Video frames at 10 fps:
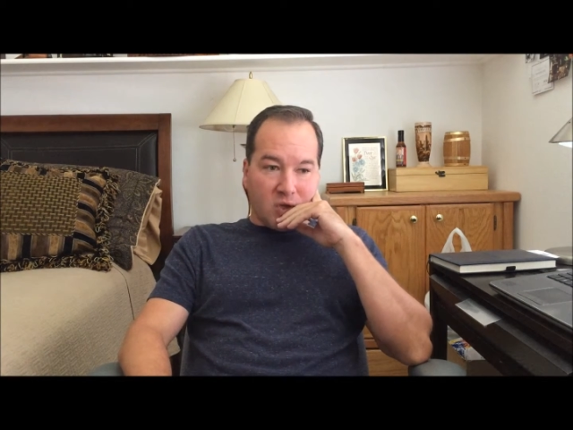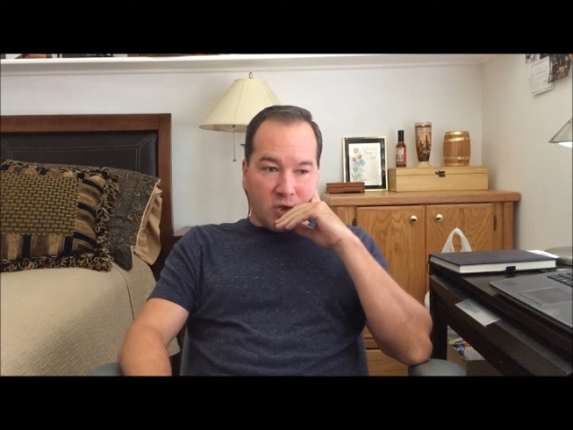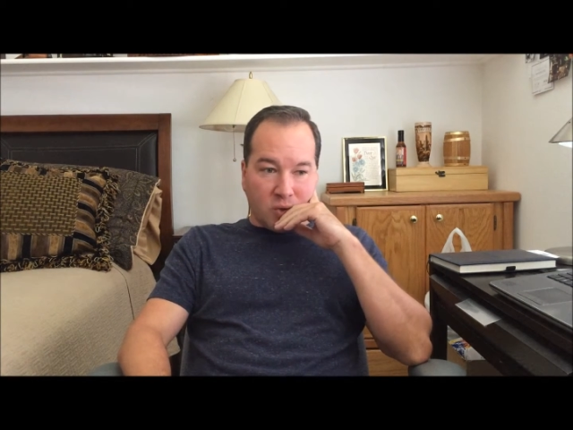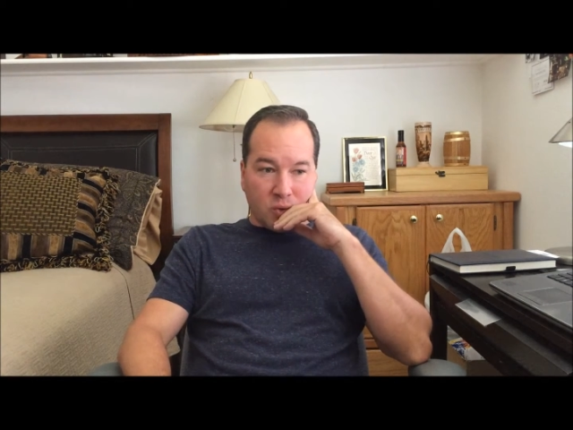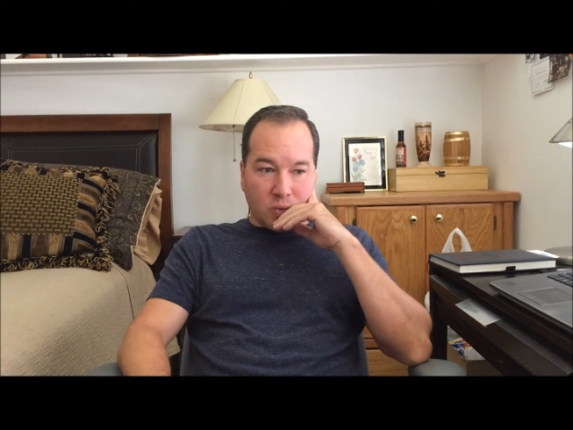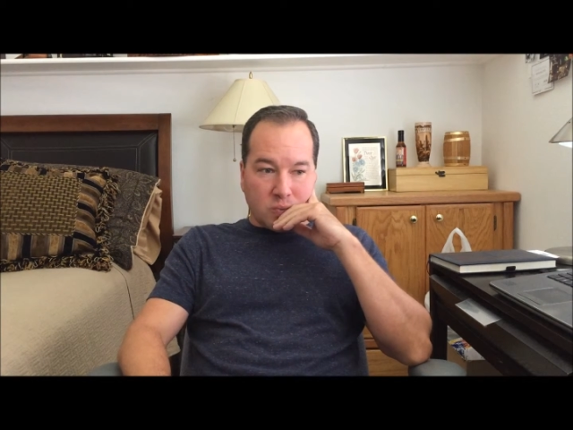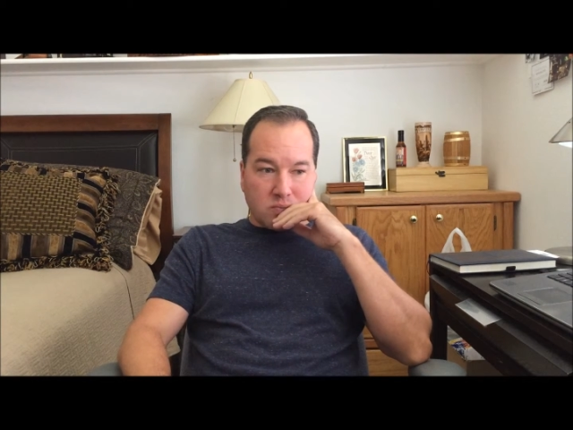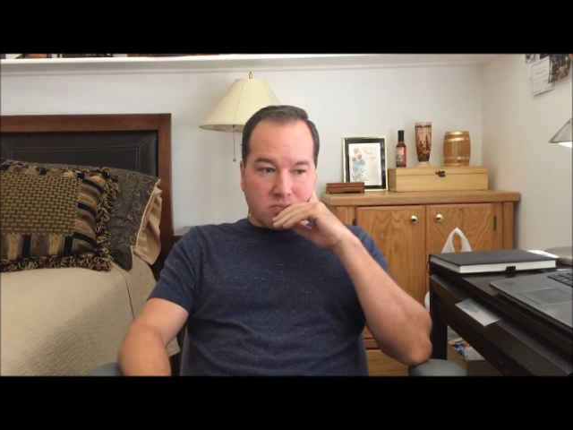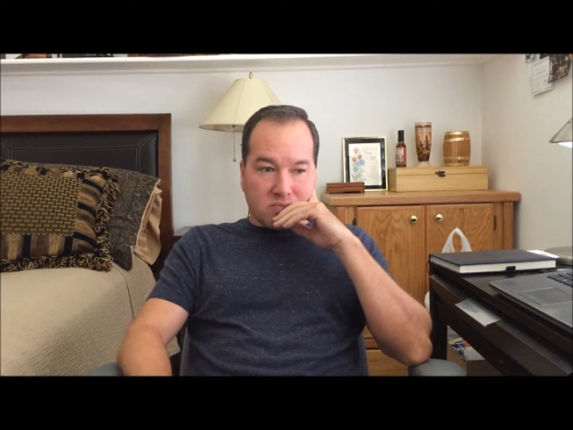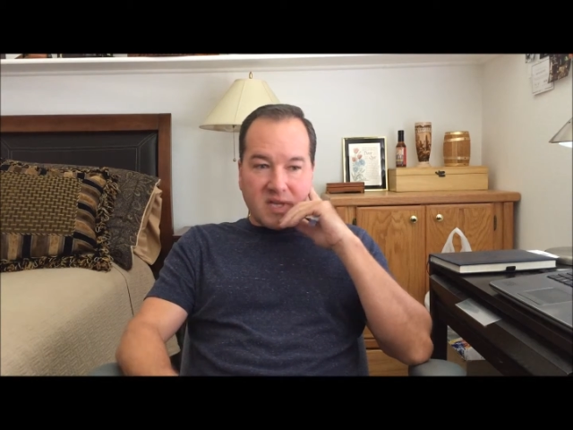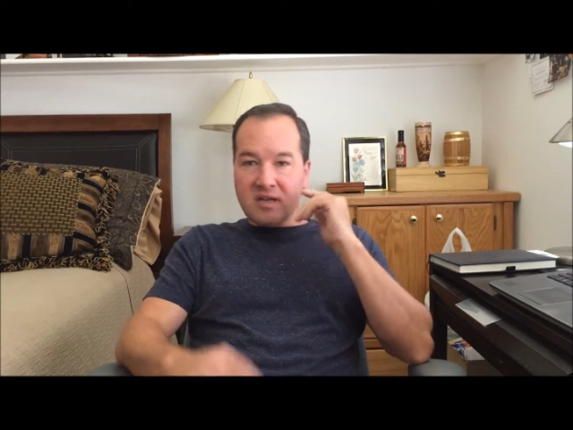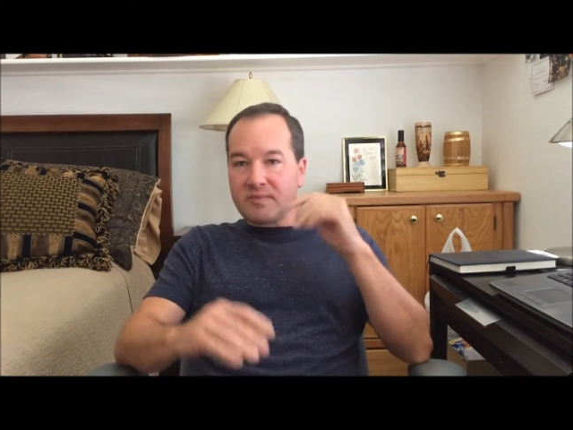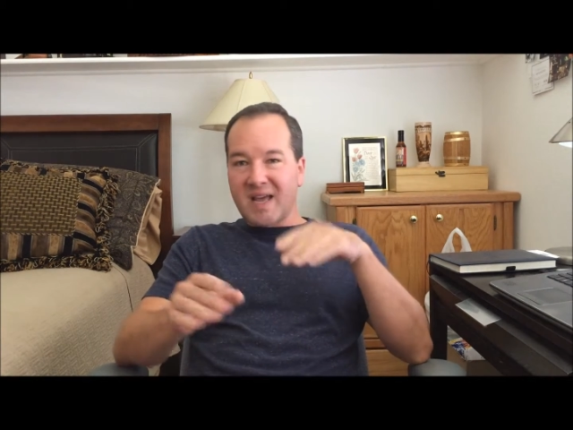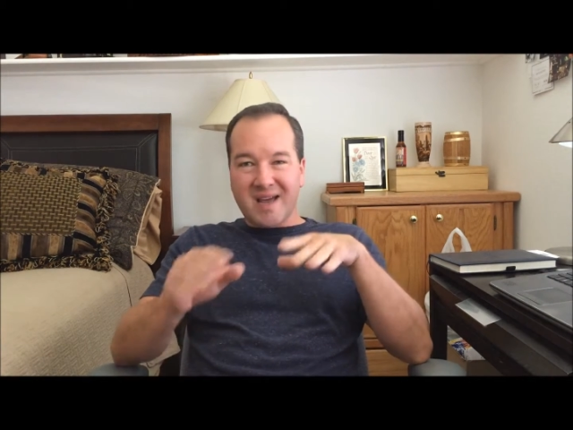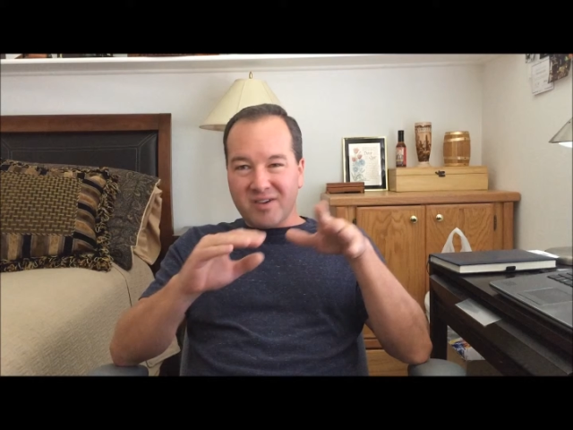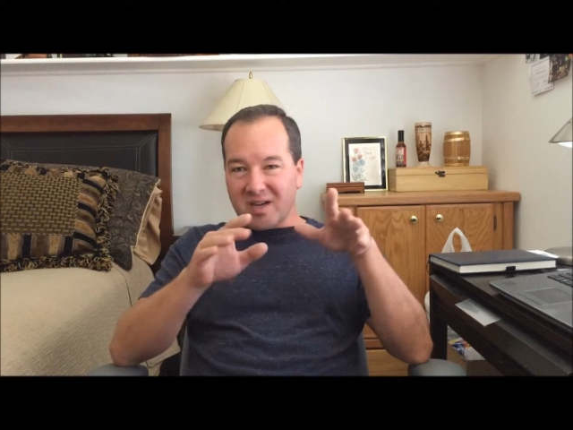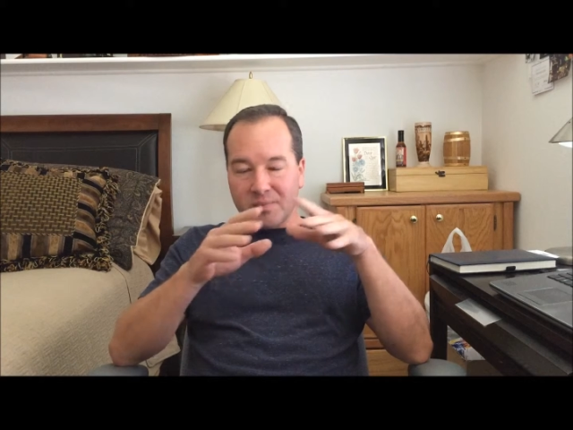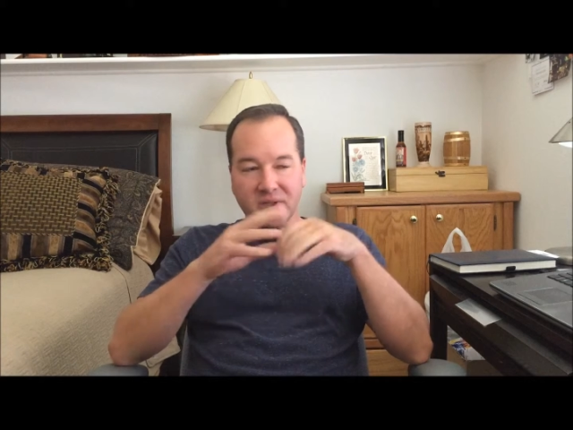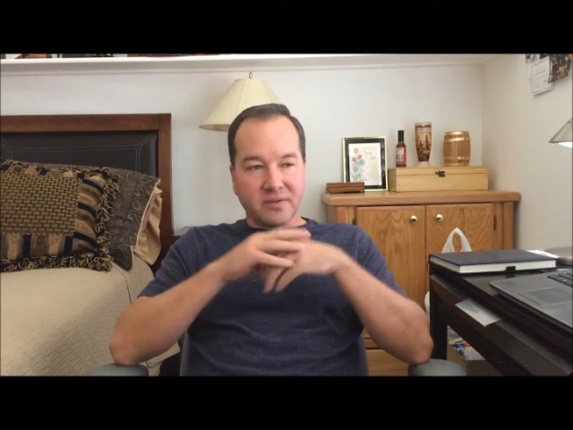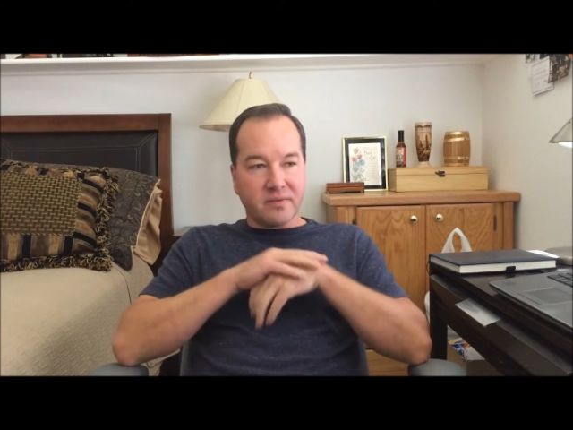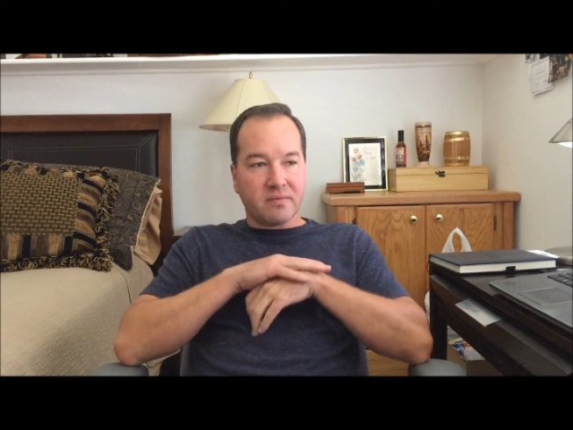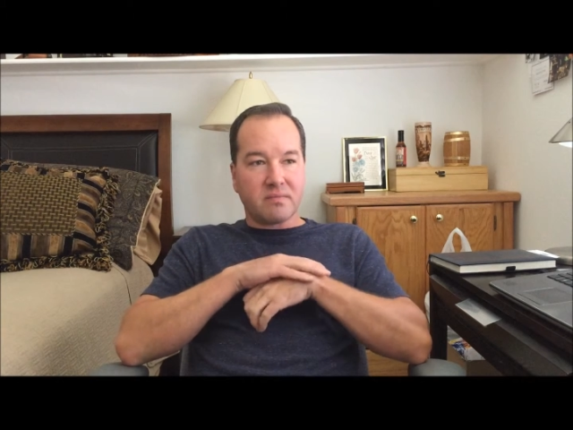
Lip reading: who tells me I have a couple